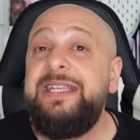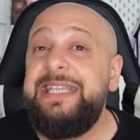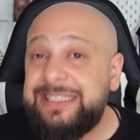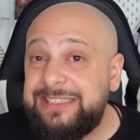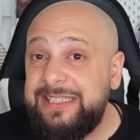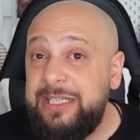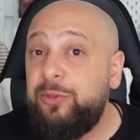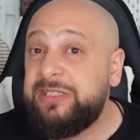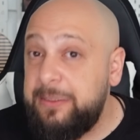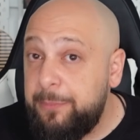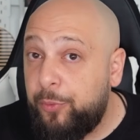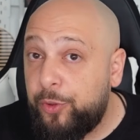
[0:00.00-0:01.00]
Yesterday was
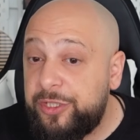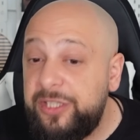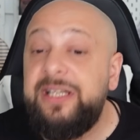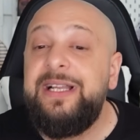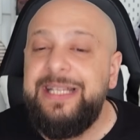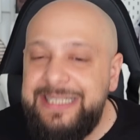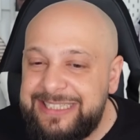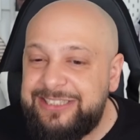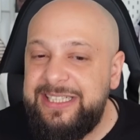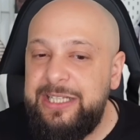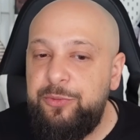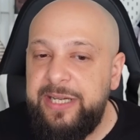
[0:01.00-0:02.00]
important.
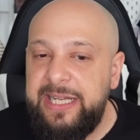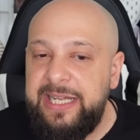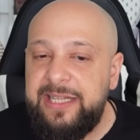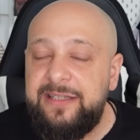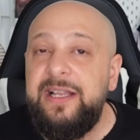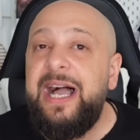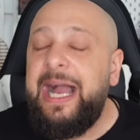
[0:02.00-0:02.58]
Yesterday we did it.